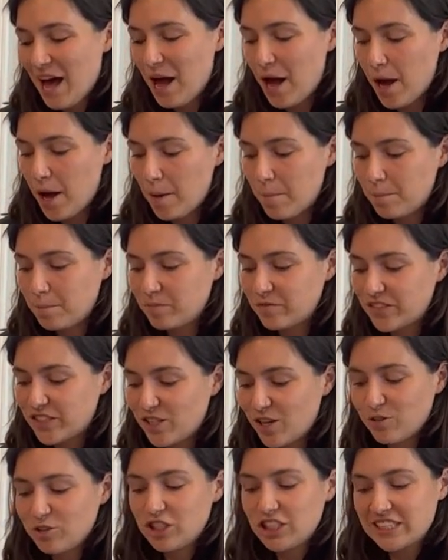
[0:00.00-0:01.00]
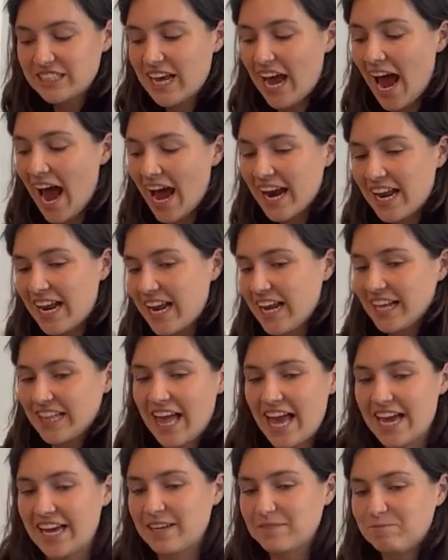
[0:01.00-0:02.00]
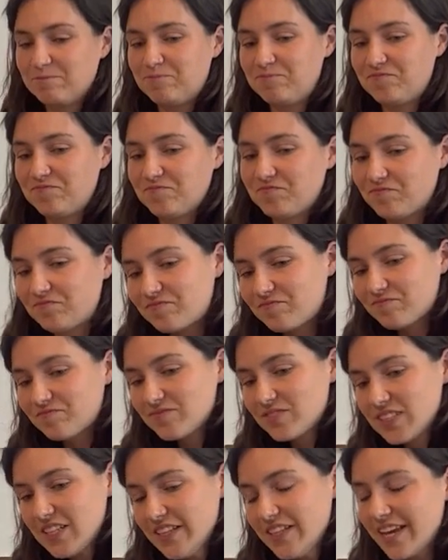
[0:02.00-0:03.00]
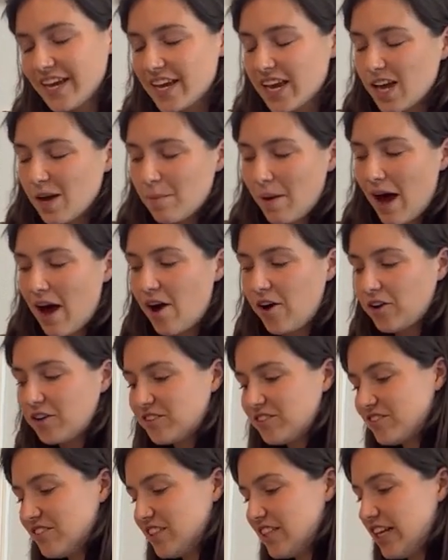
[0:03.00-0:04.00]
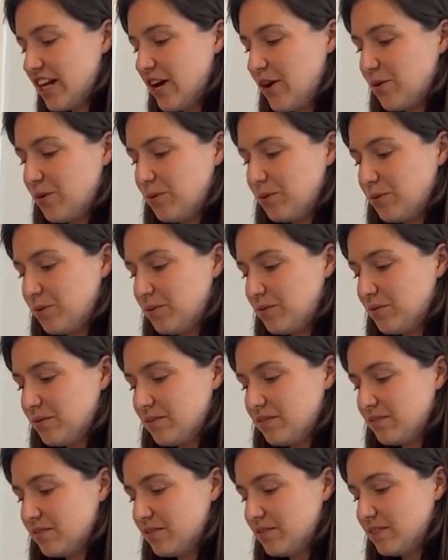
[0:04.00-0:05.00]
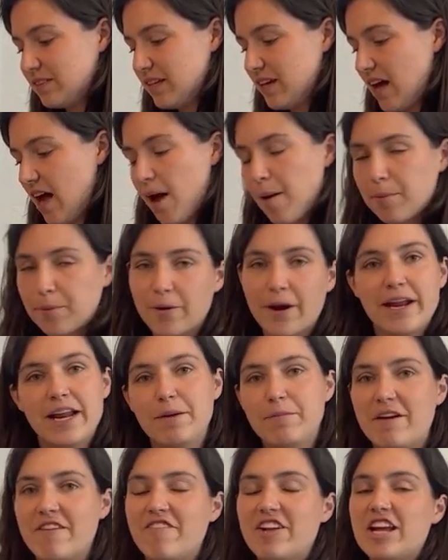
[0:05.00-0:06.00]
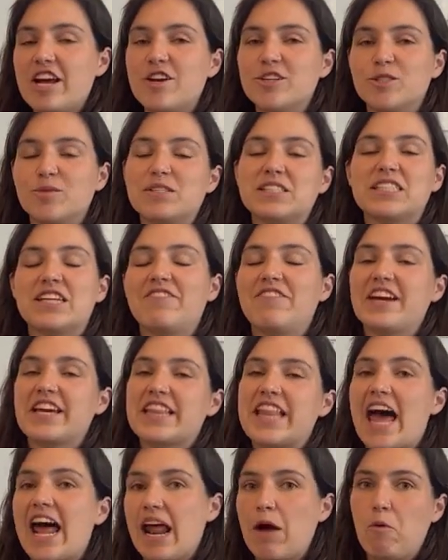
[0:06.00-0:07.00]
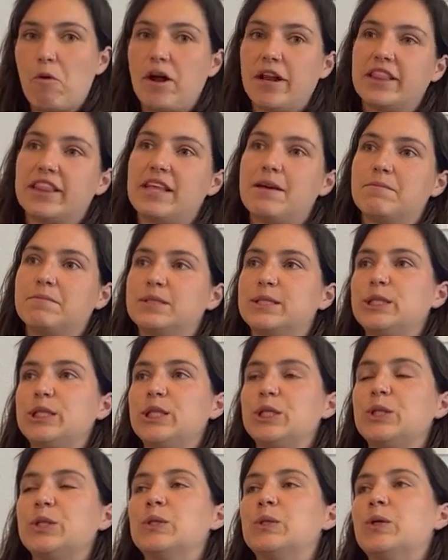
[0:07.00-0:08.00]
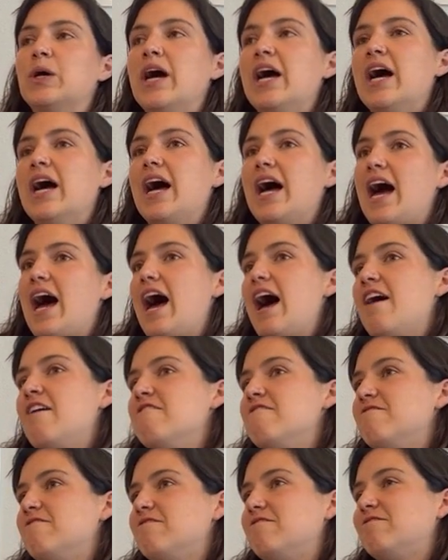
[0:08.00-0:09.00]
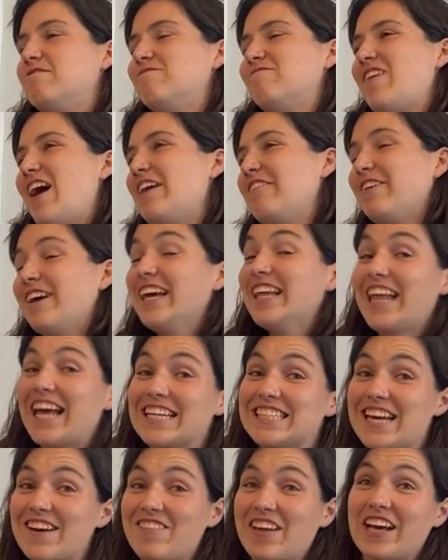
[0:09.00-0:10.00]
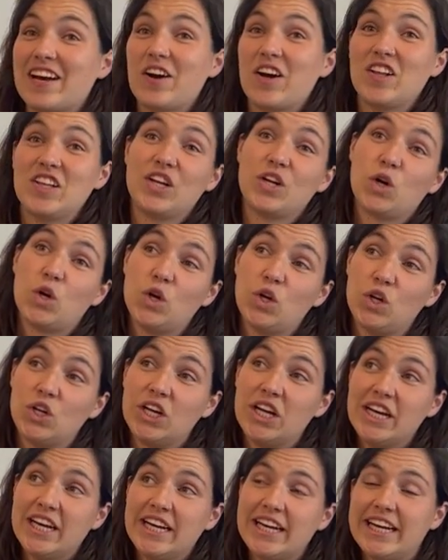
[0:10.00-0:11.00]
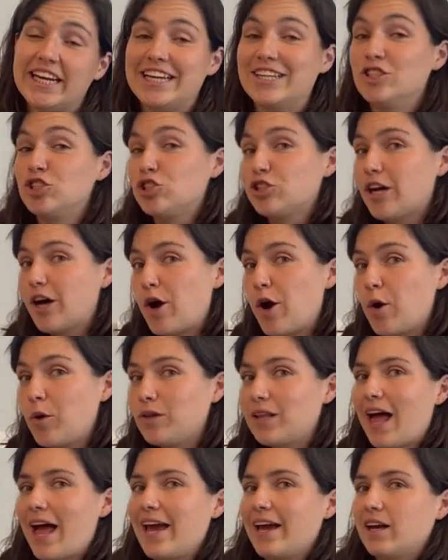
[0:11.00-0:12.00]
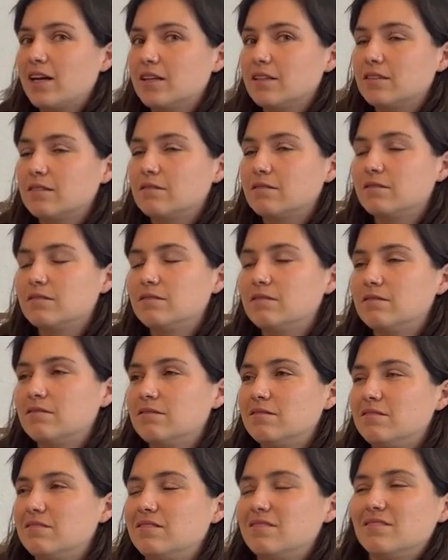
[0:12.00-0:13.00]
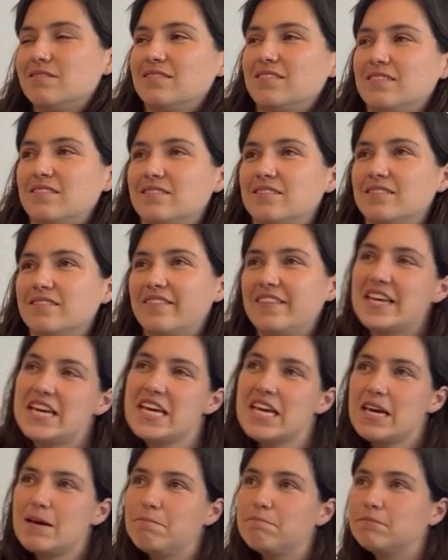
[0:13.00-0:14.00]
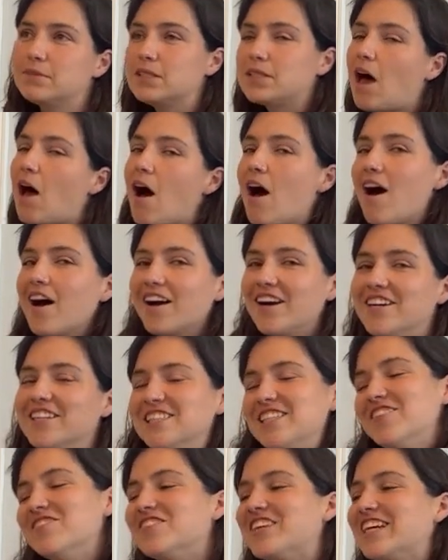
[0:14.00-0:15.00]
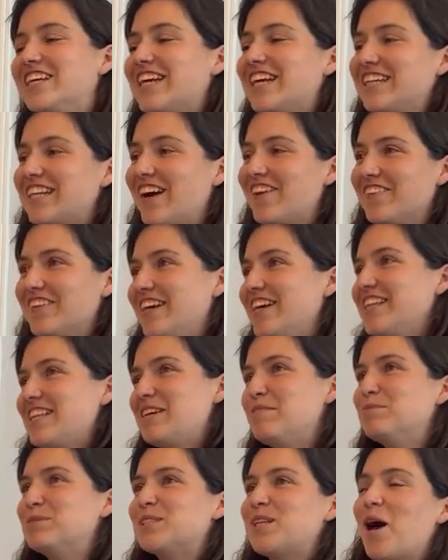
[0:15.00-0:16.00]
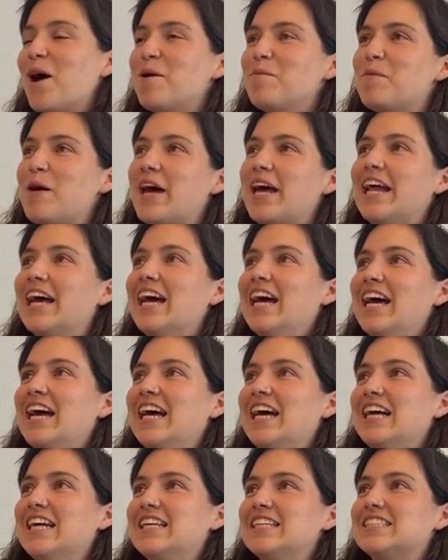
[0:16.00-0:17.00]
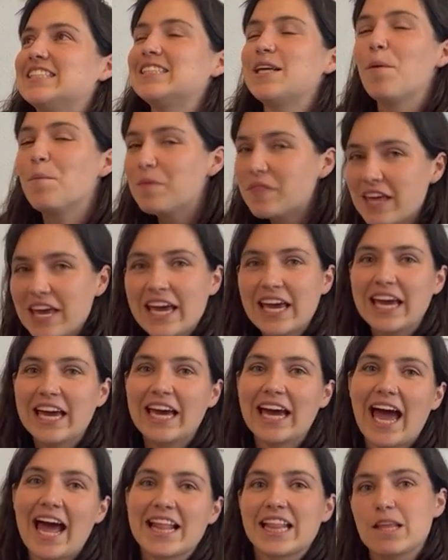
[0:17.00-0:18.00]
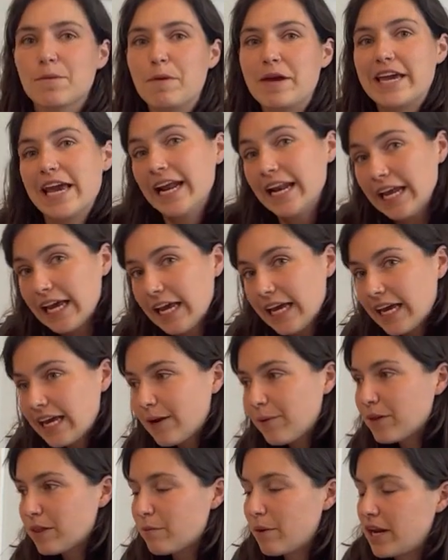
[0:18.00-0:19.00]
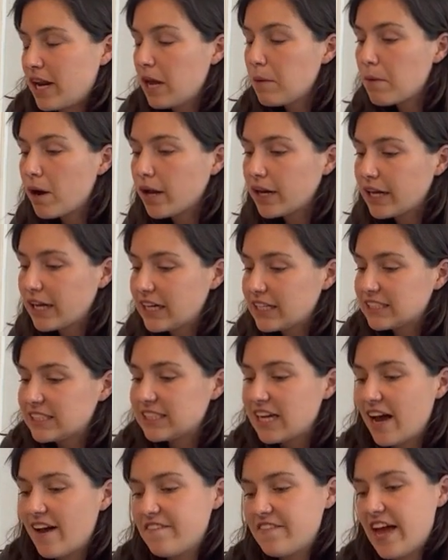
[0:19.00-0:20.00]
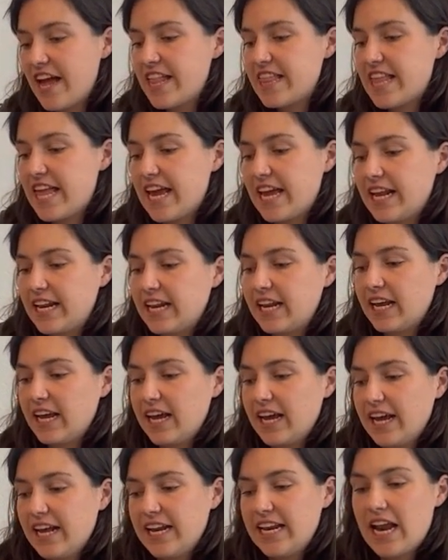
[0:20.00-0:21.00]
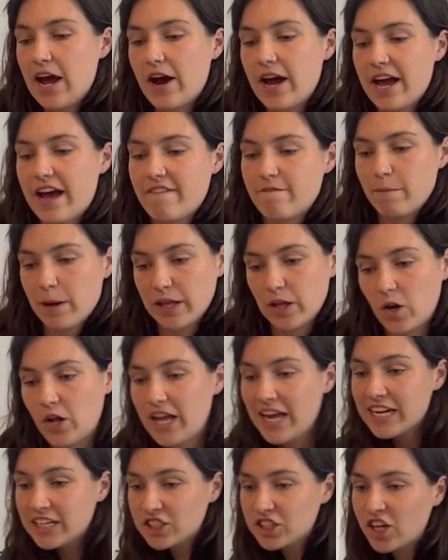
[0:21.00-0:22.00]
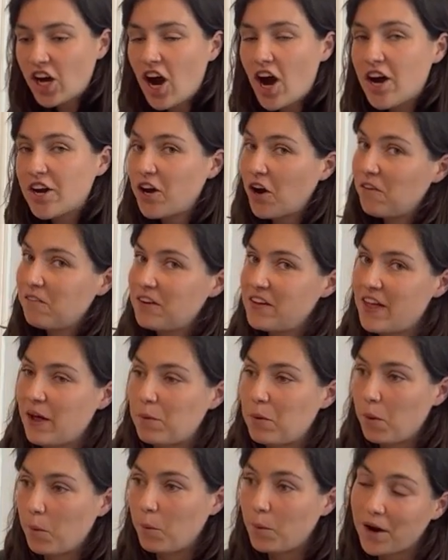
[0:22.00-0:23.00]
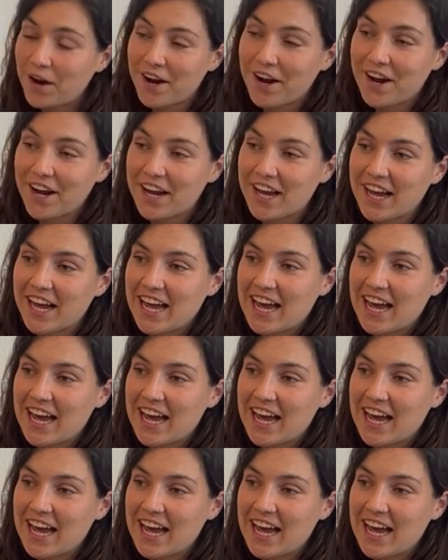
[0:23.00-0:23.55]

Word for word: um, so just adding like thinking about, you know, upgrading my videos with stuff like that. I want them to have, I really like to have like a little intro, like theme song or something, like not really a theme song, but something at the beginning my name on it and stuff. And then now I have my little end card. Hopefully that will work